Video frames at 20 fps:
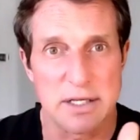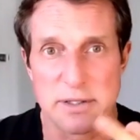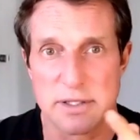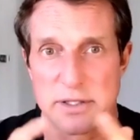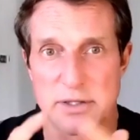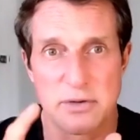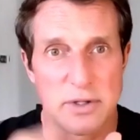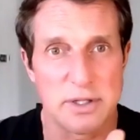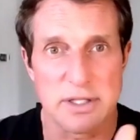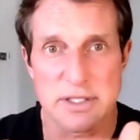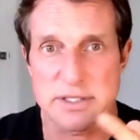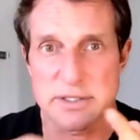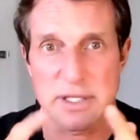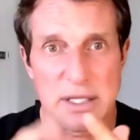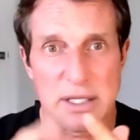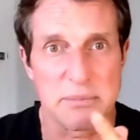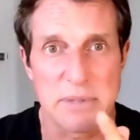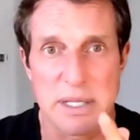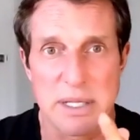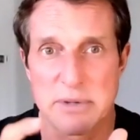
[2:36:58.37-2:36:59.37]
doing this
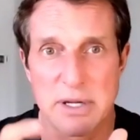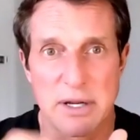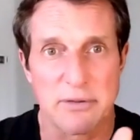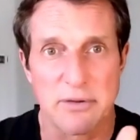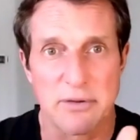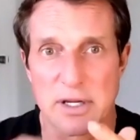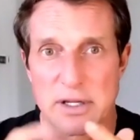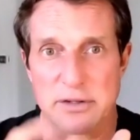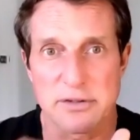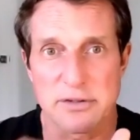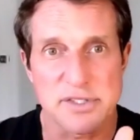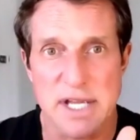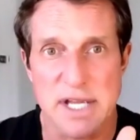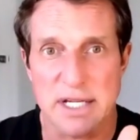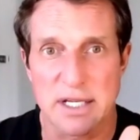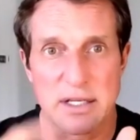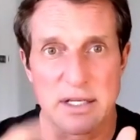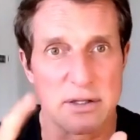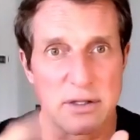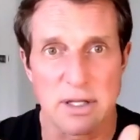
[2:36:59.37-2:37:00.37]
like maybe every other
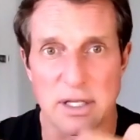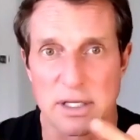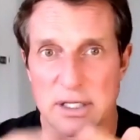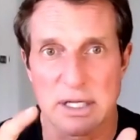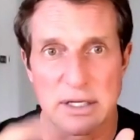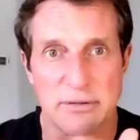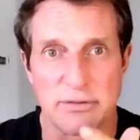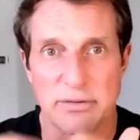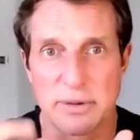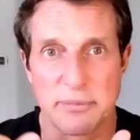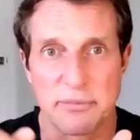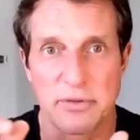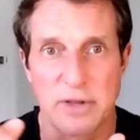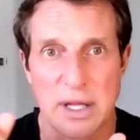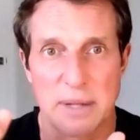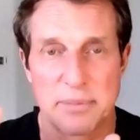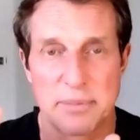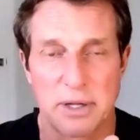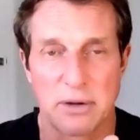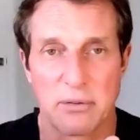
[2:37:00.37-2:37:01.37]
second you're like kind of flip
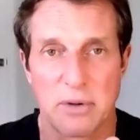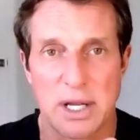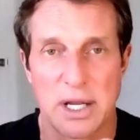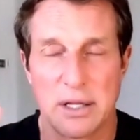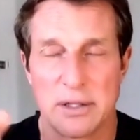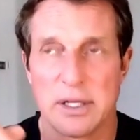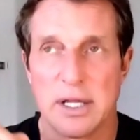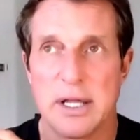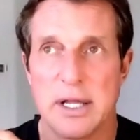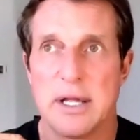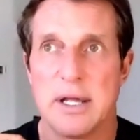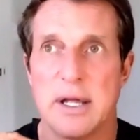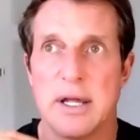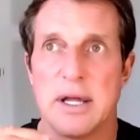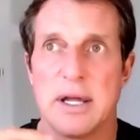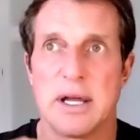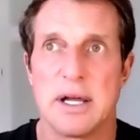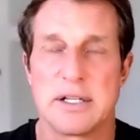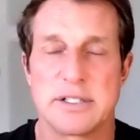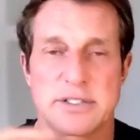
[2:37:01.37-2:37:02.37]
flopping around
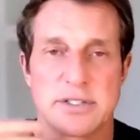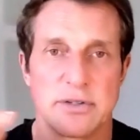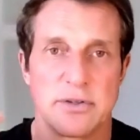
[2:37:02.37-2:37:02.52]
and so